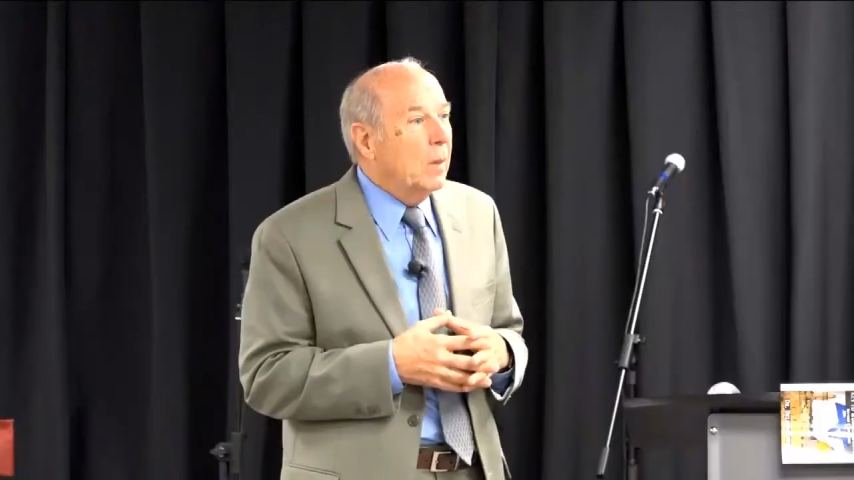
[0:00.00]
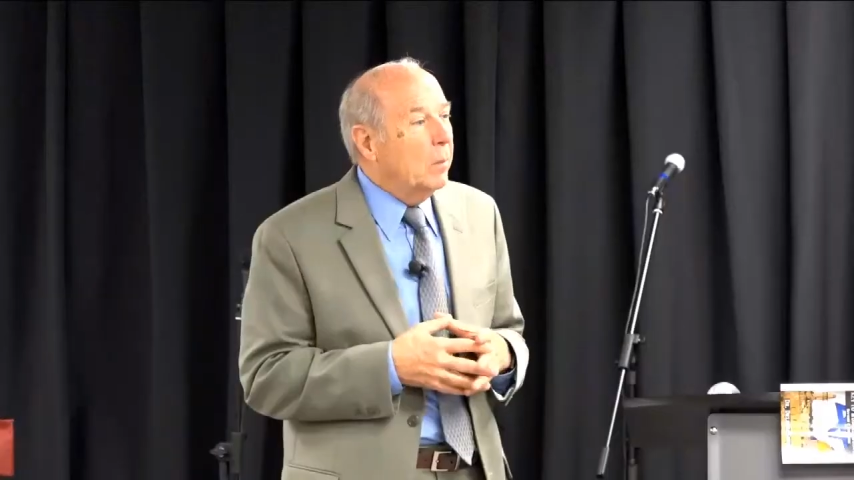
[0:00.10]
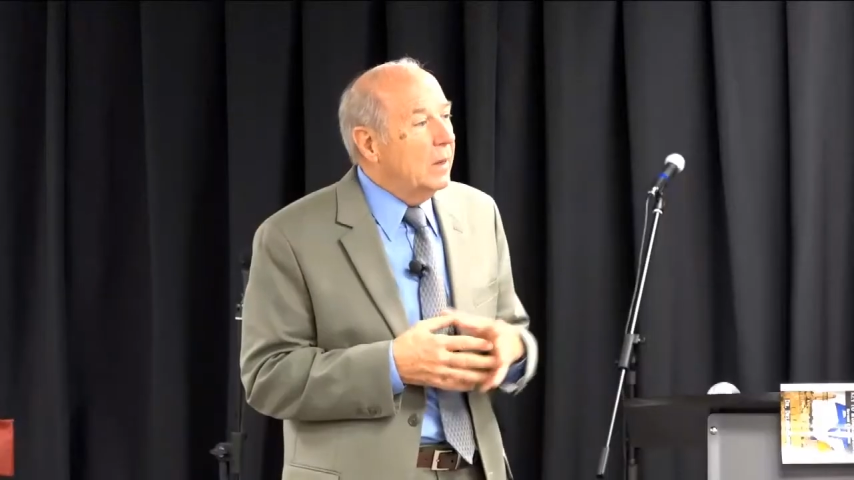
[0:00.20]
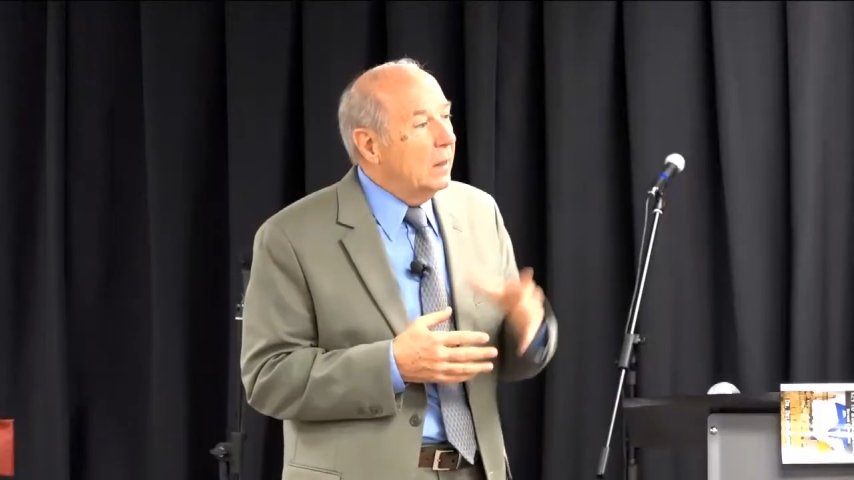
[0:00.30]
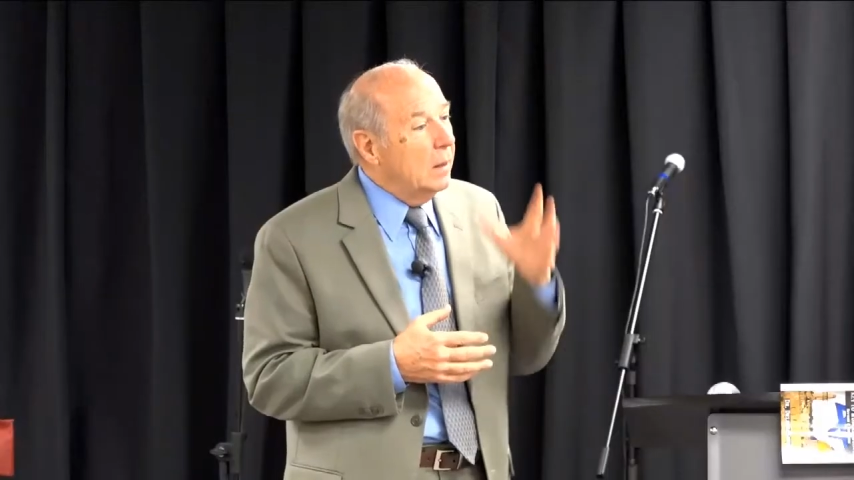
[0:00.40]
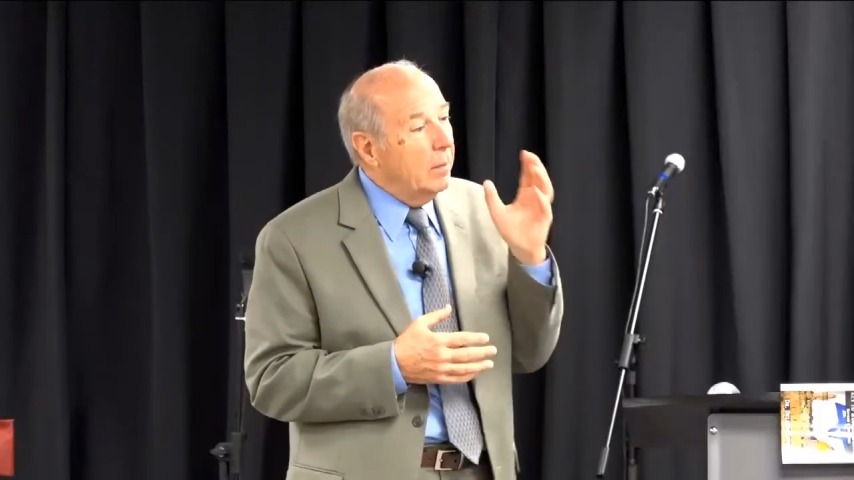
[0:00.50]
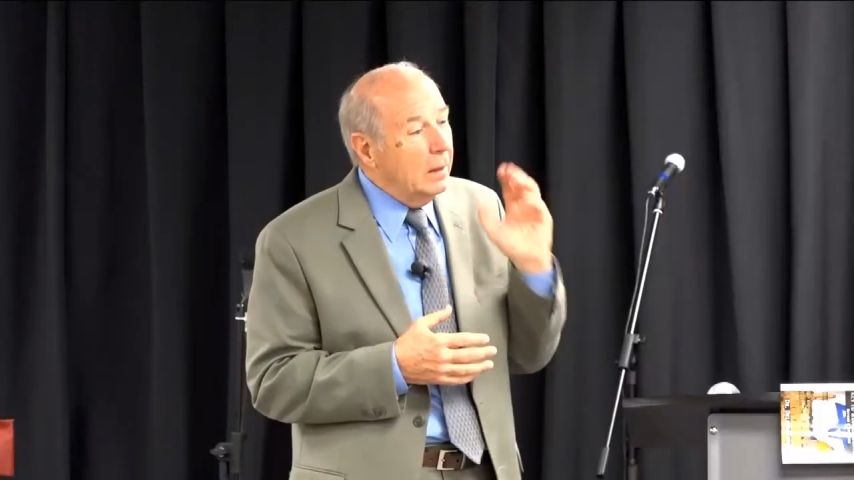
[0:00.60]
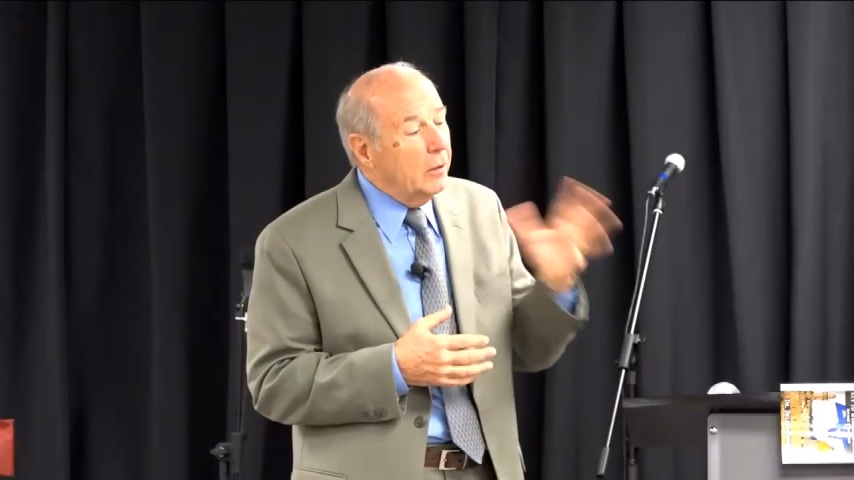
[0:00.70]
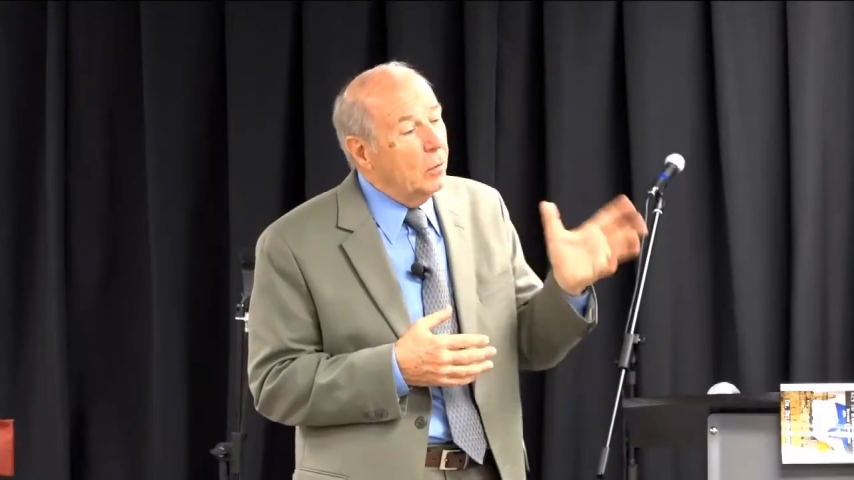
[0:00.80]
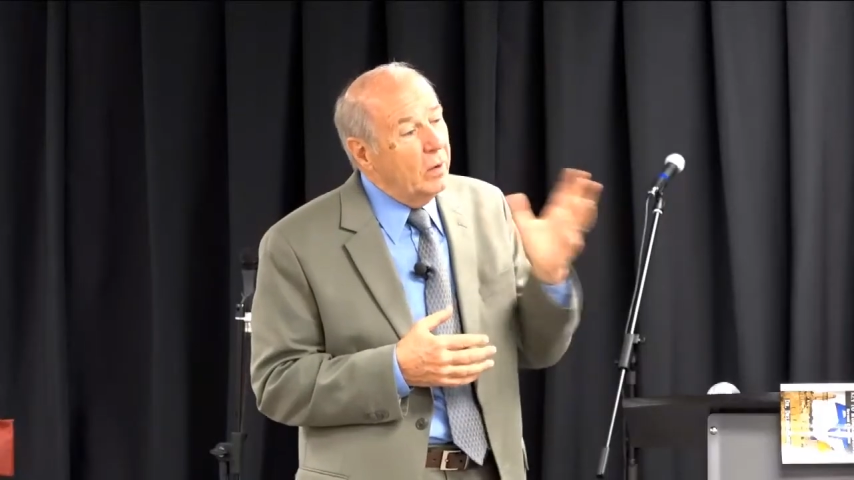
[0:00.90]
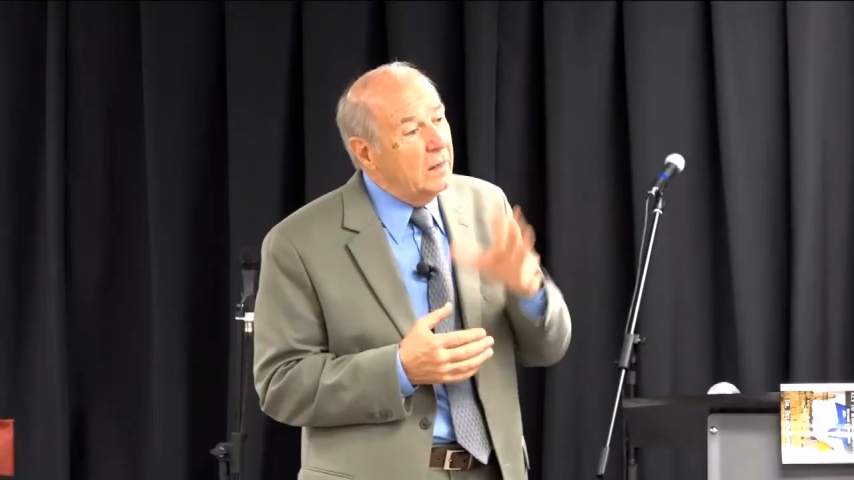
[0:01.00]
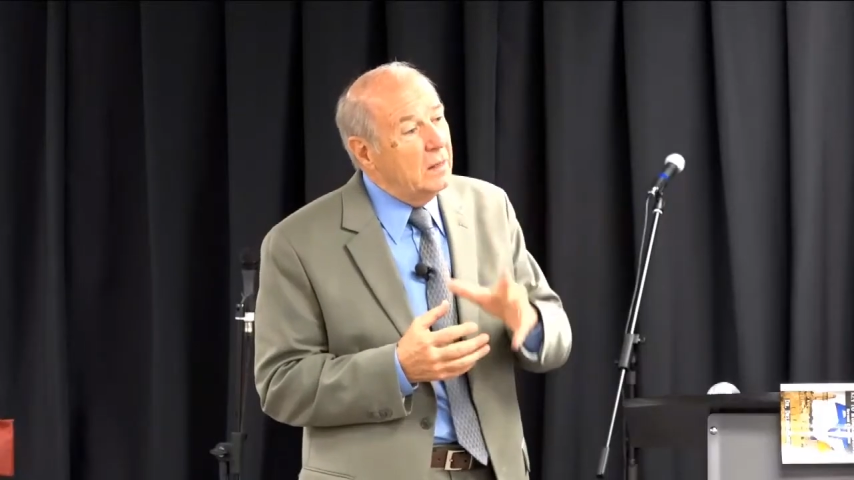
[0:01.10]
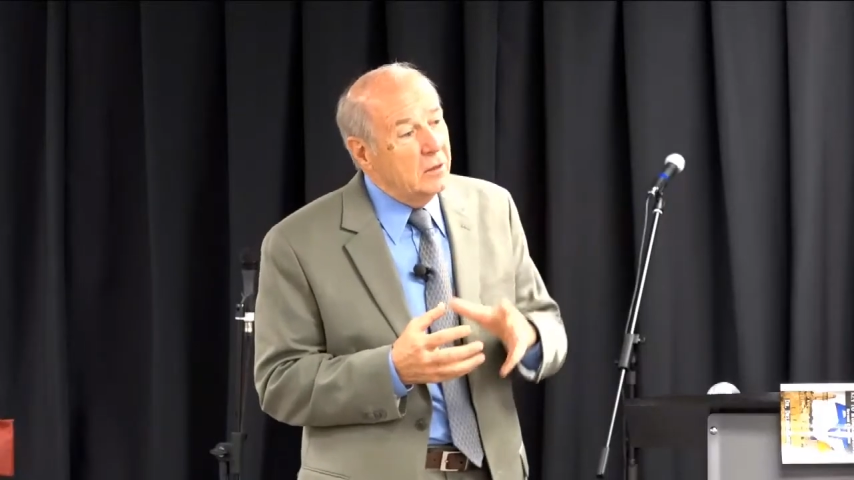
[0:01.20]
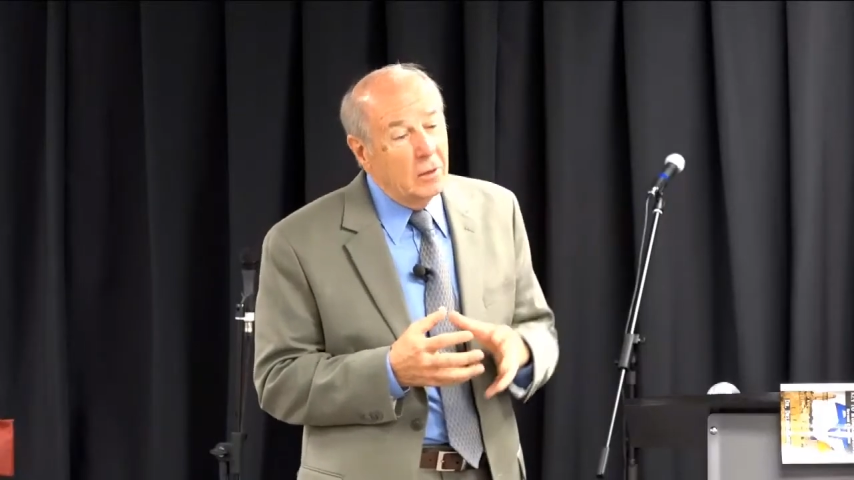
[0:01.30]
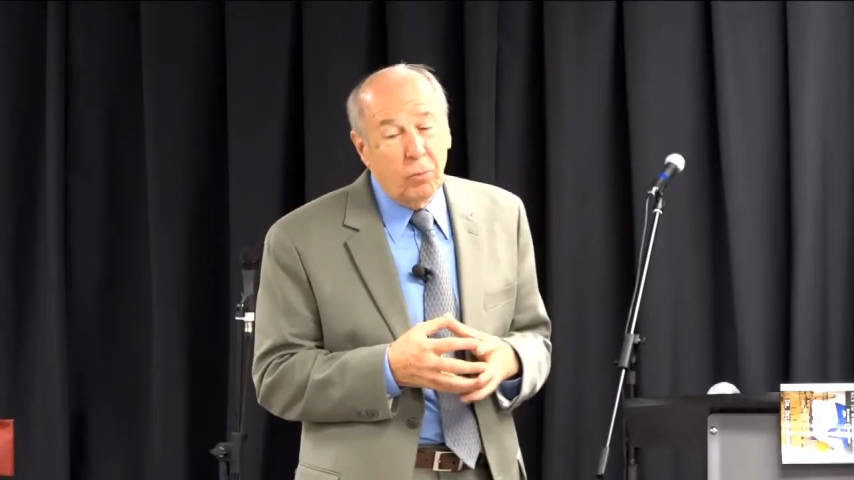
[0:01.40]
But in the middle of the week,
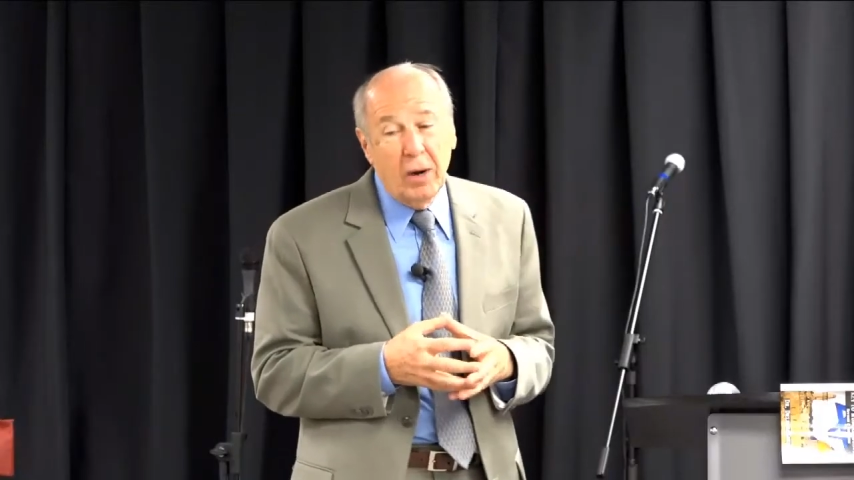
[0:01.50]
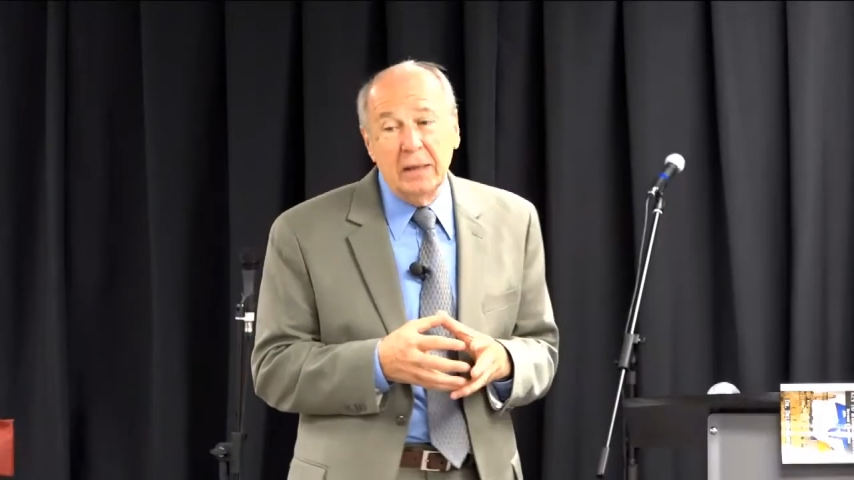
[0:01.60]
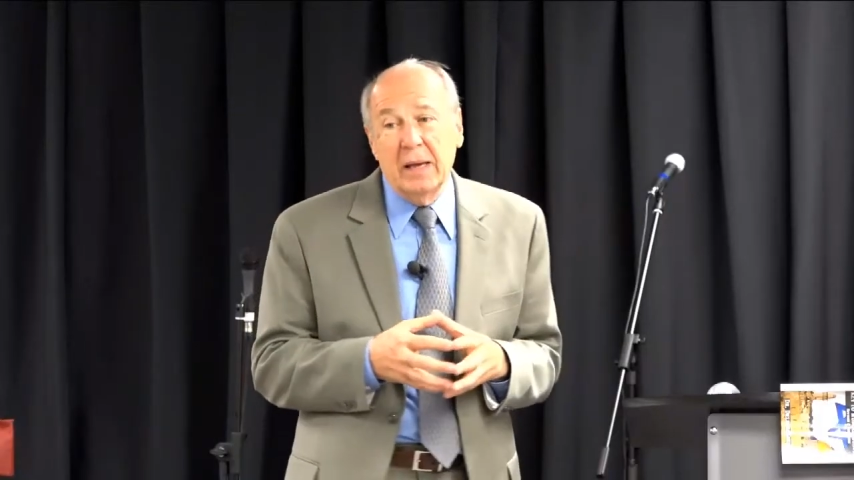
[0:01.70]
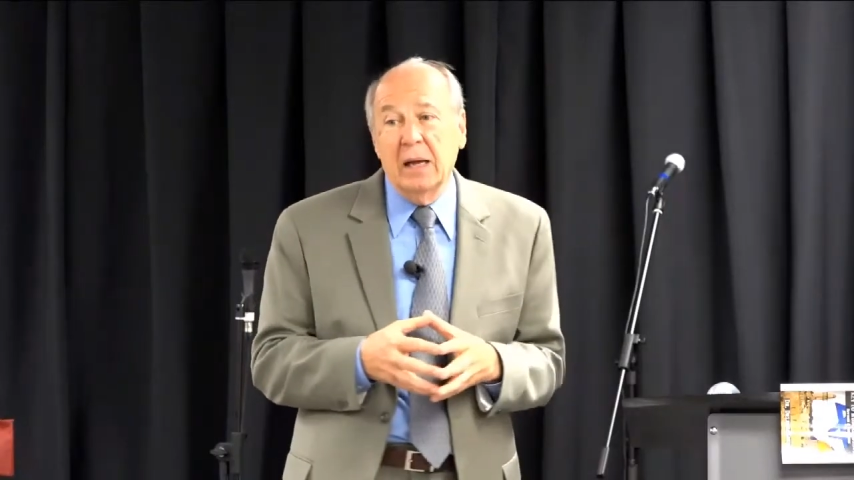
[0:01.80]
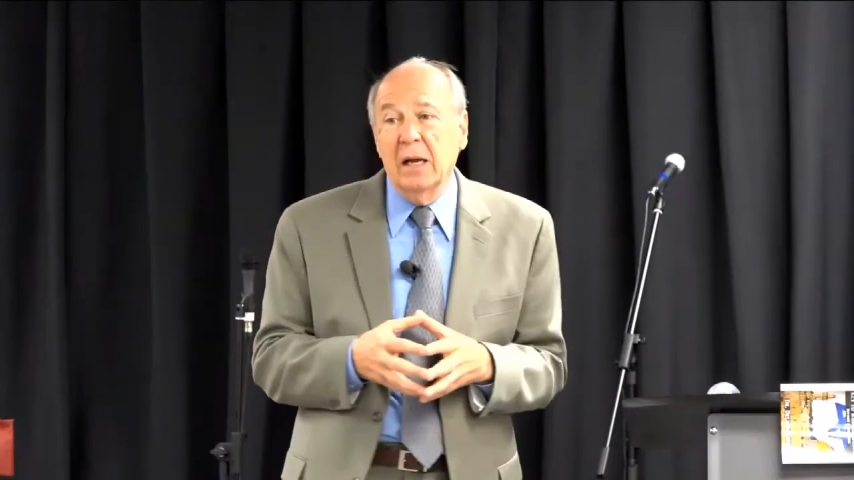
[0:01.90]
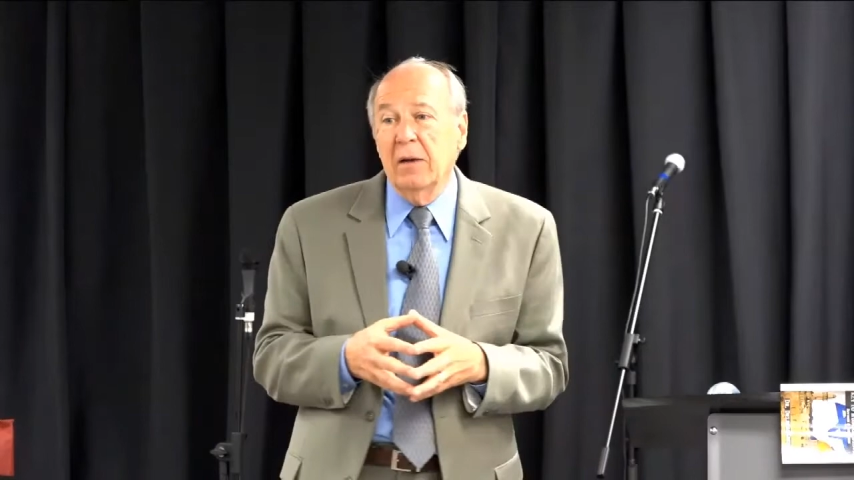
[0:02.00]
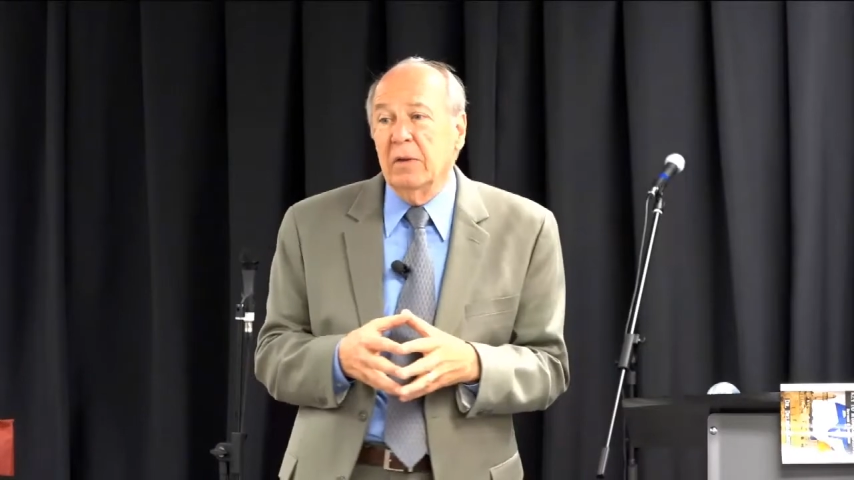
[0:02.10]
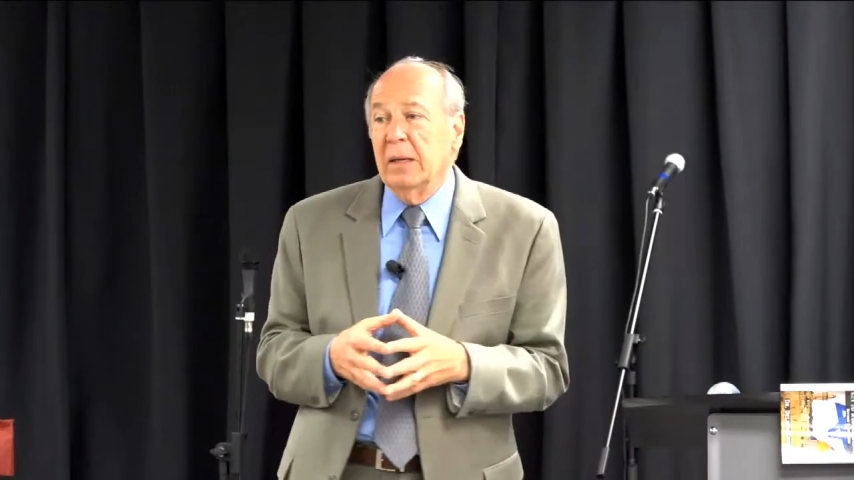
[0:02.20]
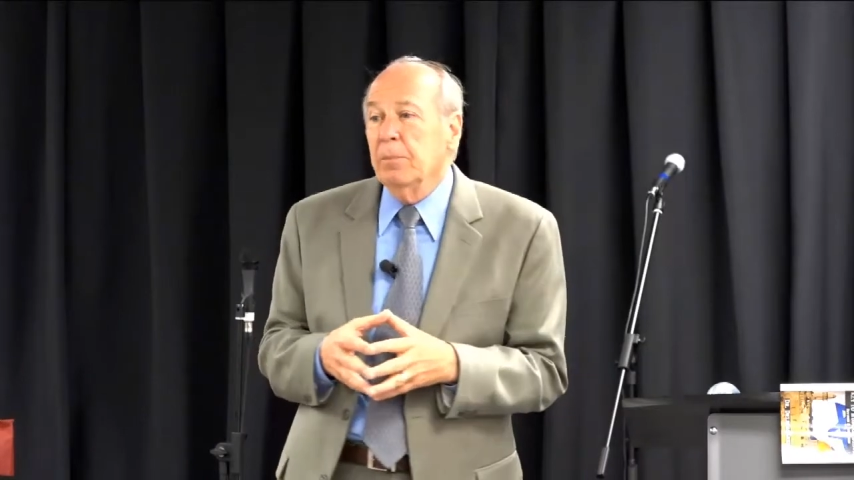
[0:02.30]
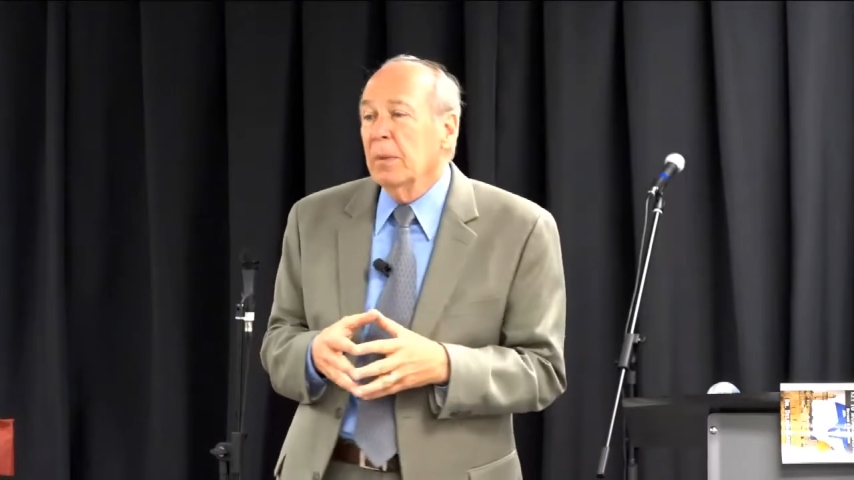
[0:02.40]
he's going to break that covenant.